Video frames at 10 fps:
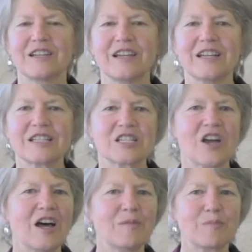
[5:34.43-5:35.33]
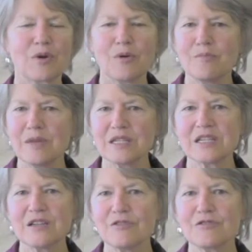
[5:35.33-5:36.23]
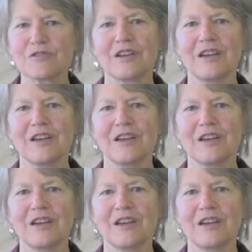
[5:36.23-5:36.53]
It's not permissive,